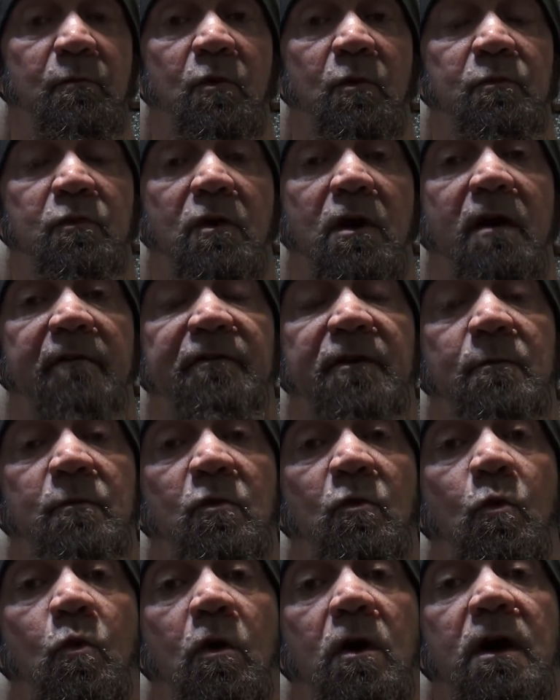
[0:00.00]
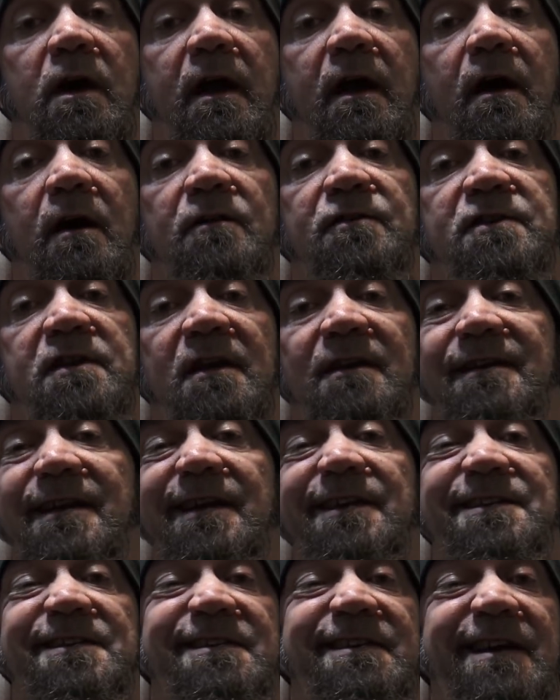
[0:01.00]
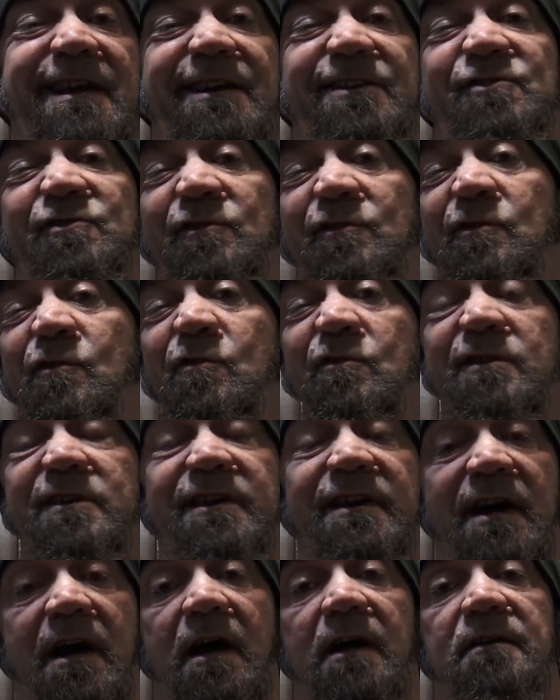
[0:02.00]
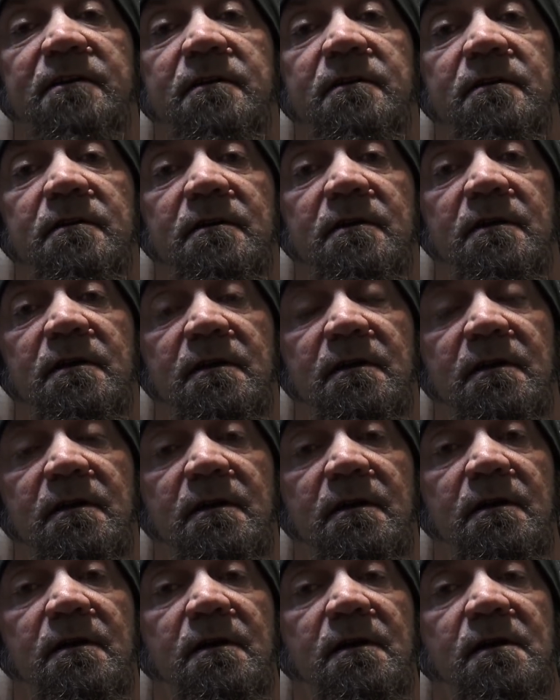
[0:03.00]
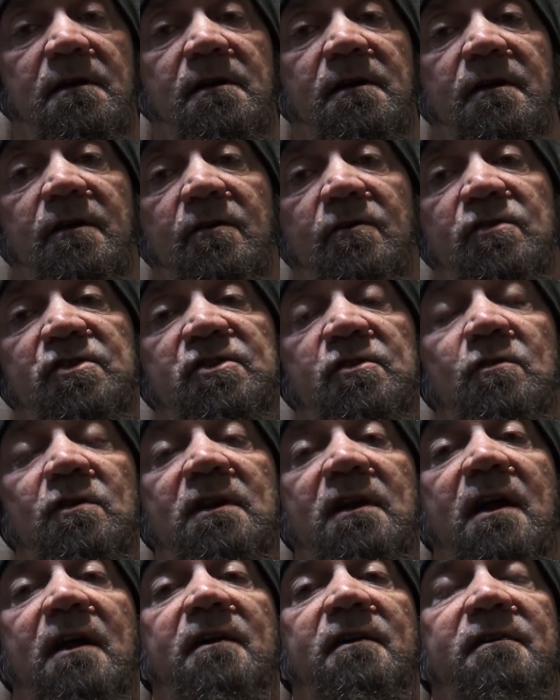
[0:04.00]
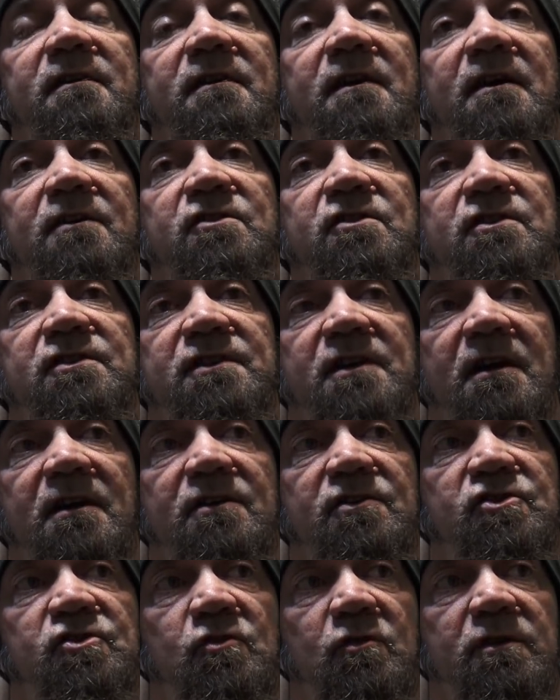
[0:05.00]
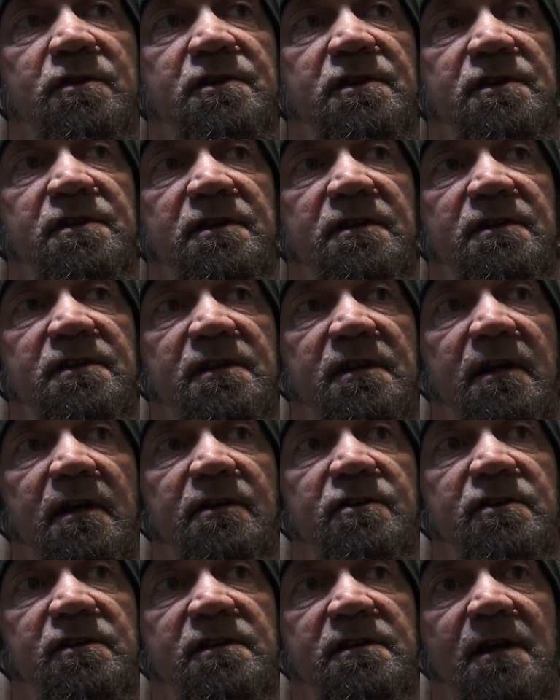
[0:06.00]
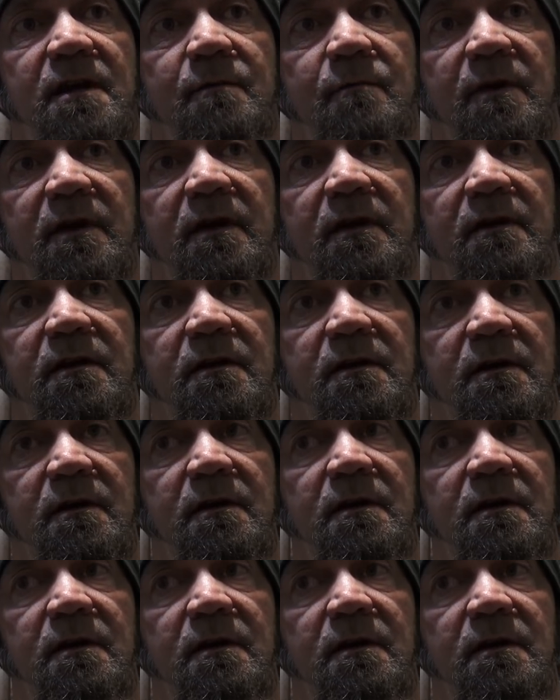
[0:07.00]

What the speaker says: more profitable workouts, and that's natural or not, you know. So a lot of the exercise choices and selections I make